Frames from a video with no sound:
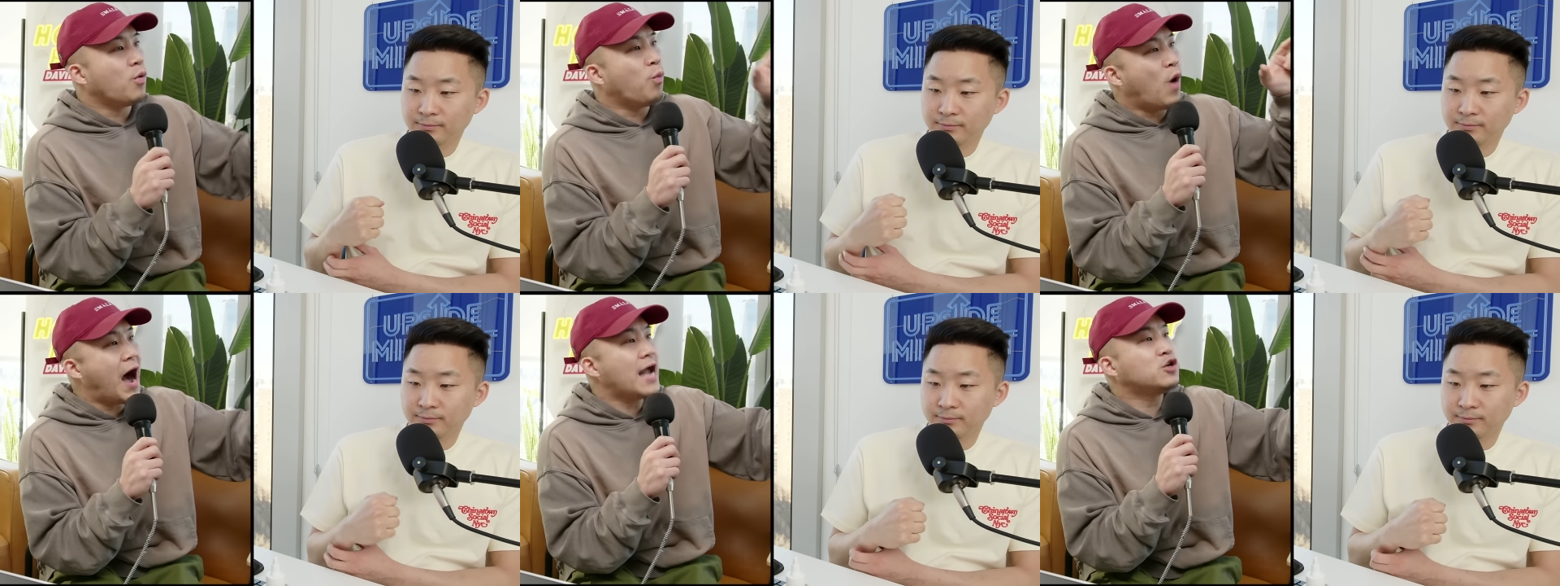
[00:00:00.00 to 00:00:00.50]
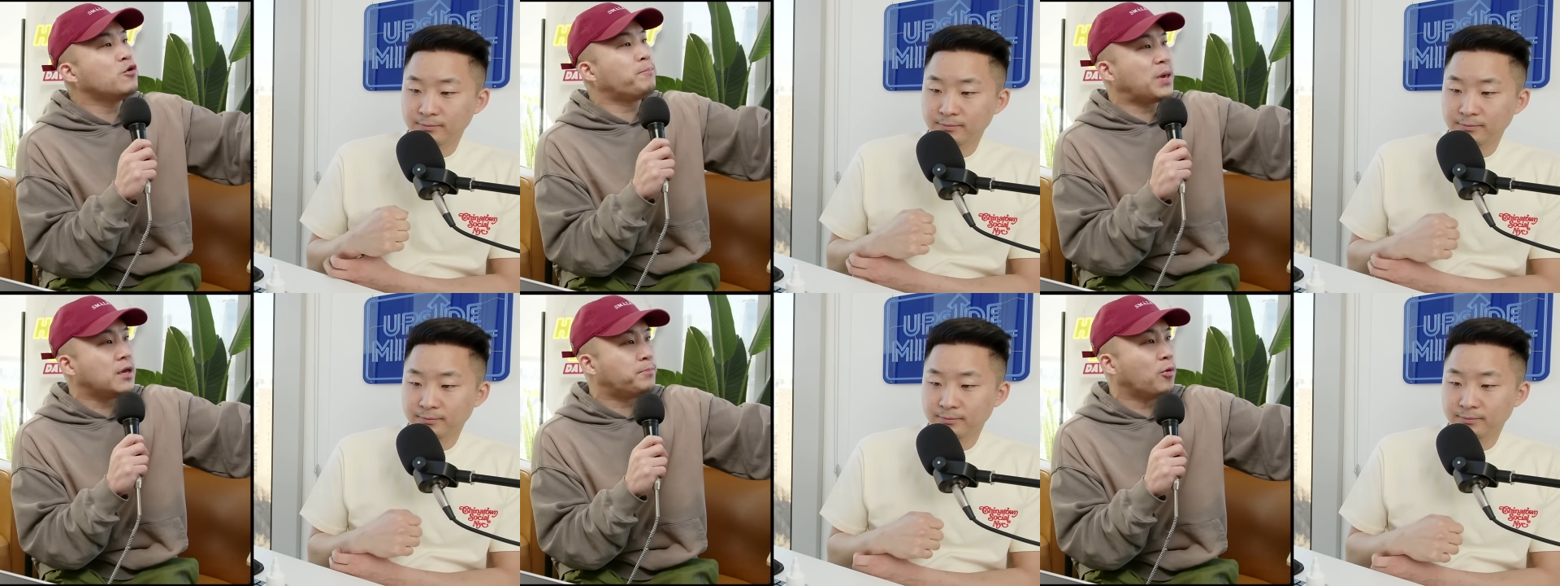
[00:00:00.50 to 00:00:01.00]
Speaker 1: Why do
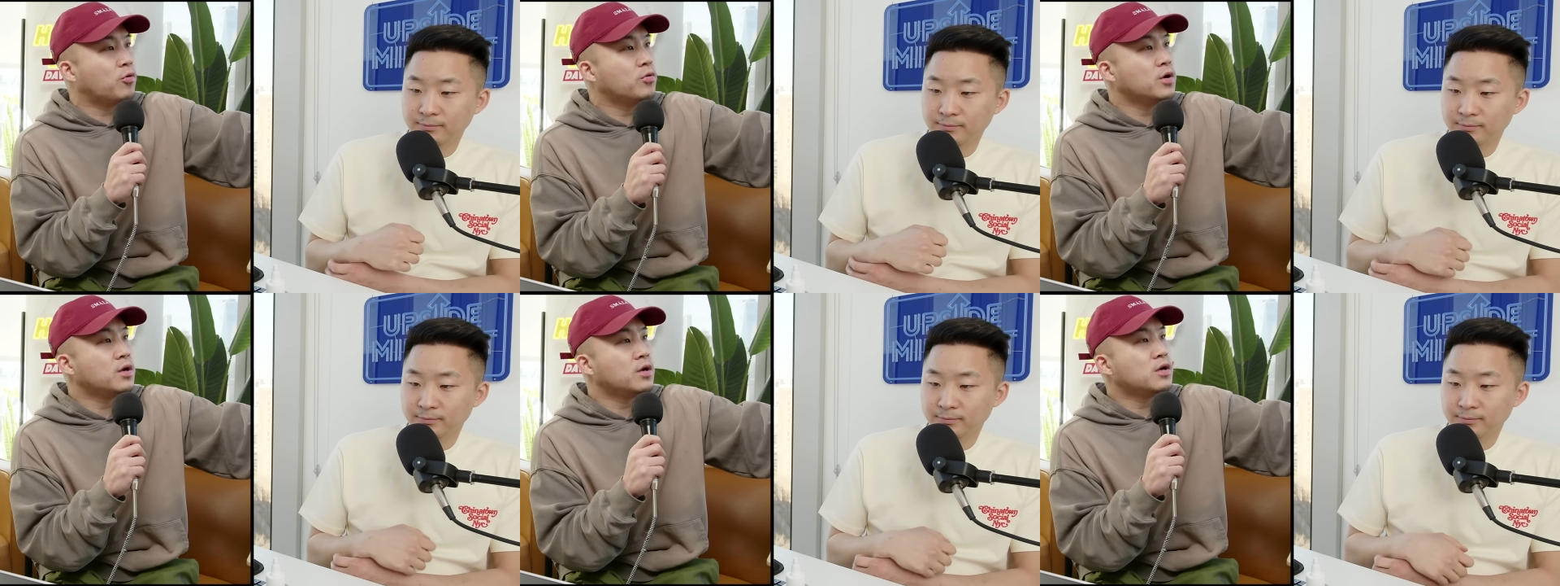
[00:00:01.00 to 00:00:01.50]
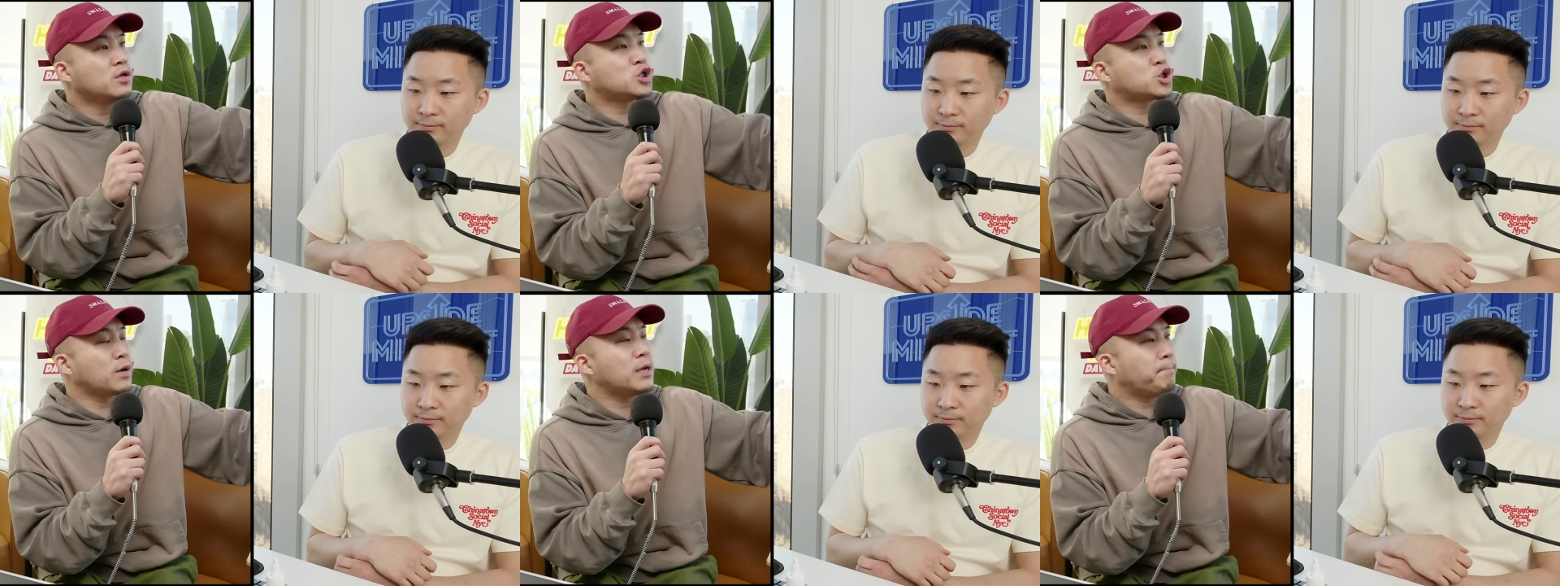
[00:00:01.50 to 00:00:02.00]
people
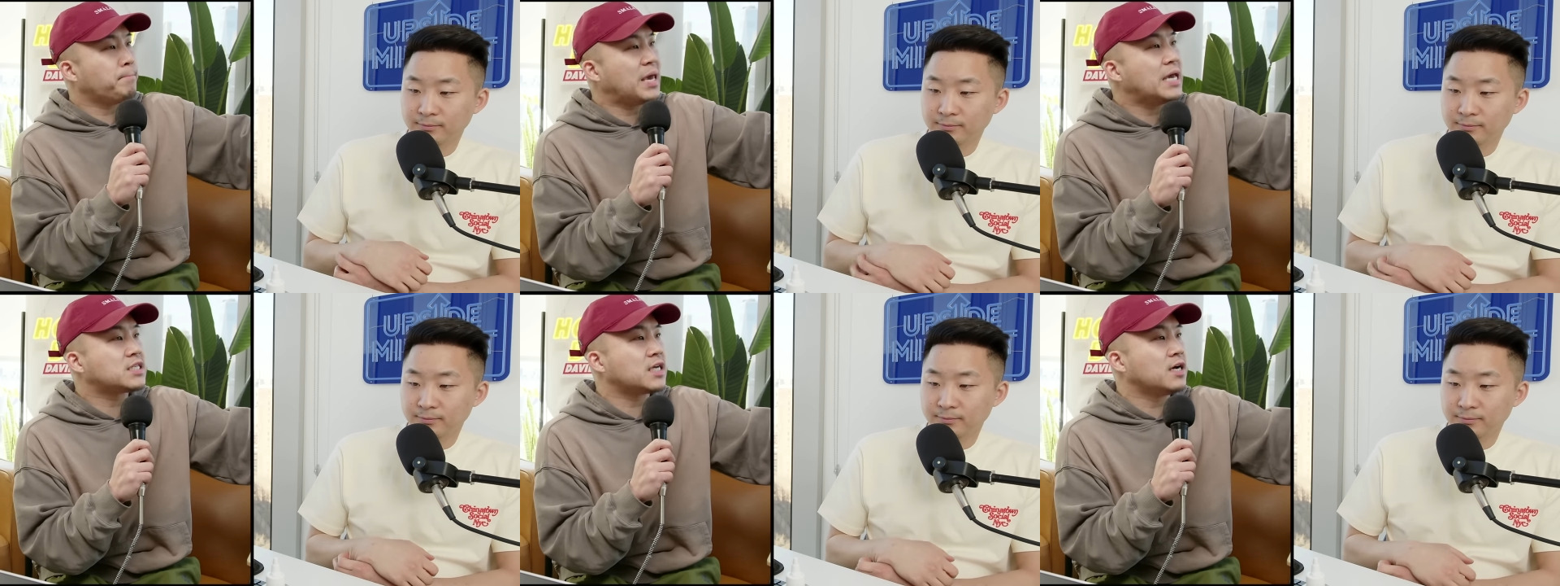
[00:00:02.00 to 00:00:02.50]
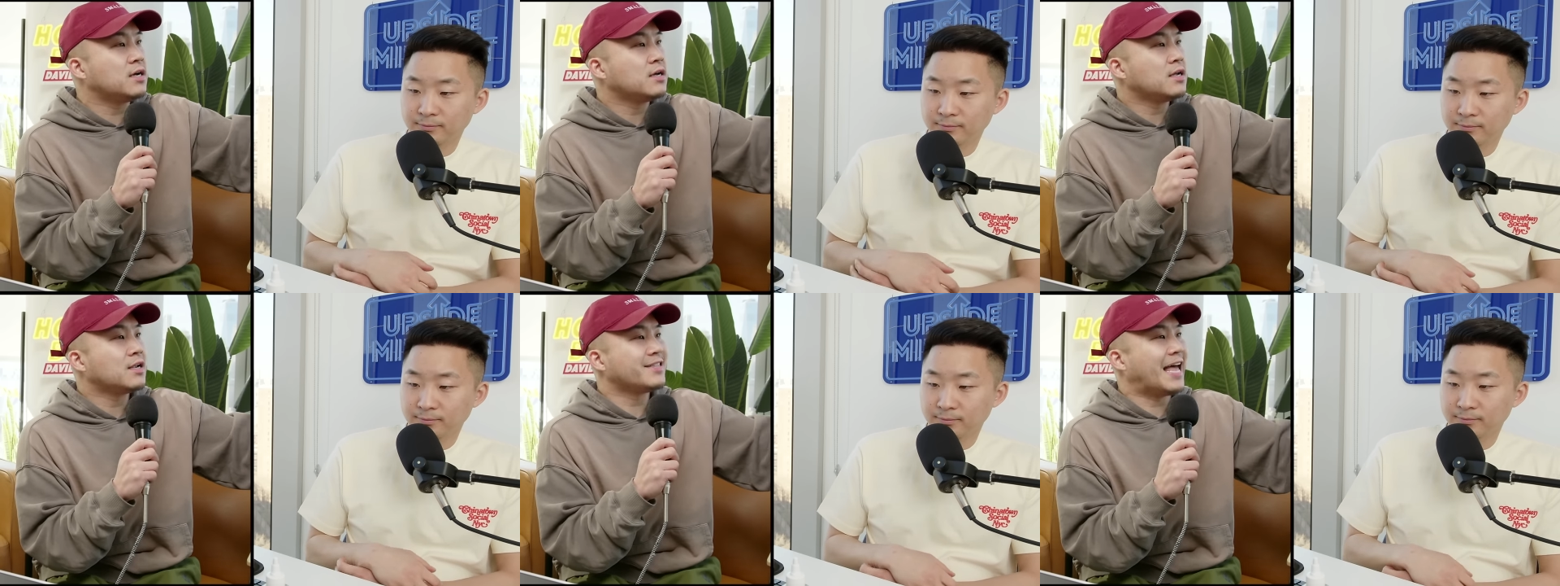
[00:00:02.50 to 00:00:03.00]
treat pizza
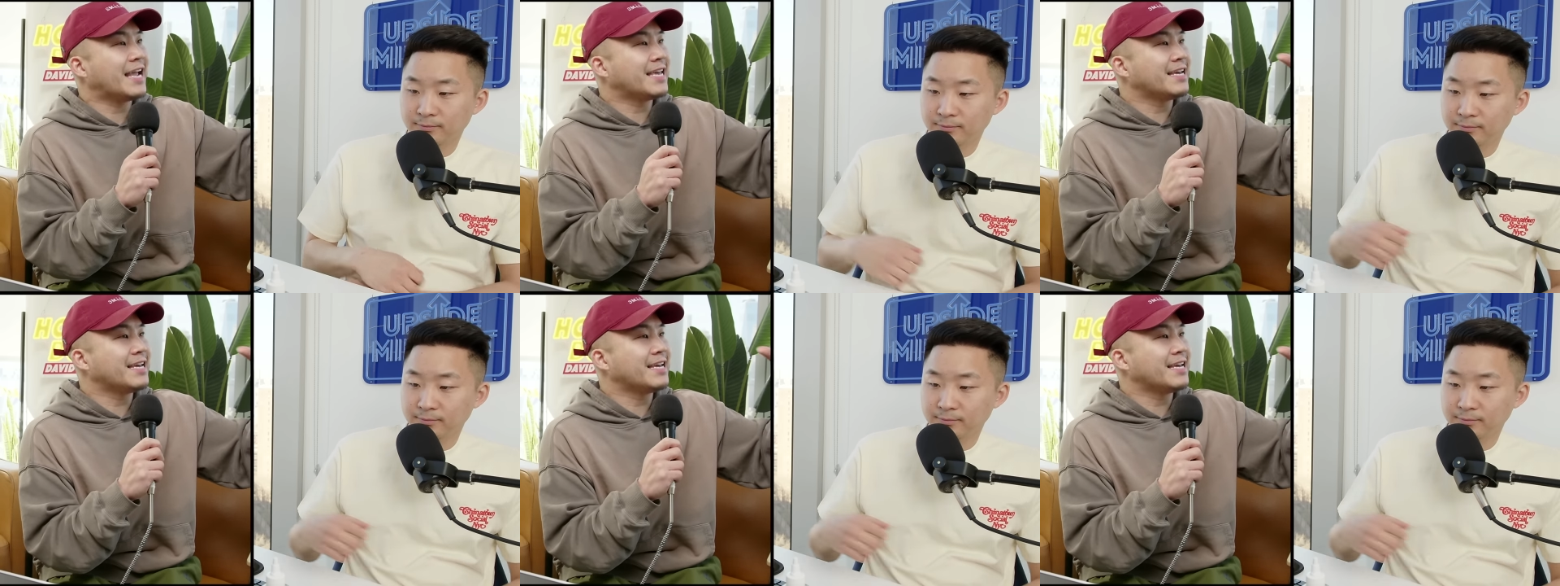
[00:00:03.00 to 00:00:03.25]
like